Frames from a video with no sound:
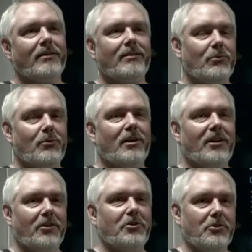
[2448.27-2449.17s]
why are
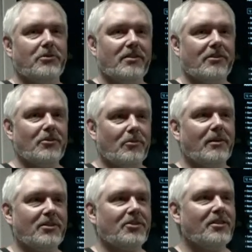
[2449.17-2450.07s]
you using so
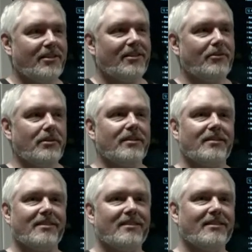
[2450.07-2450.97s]
much of this?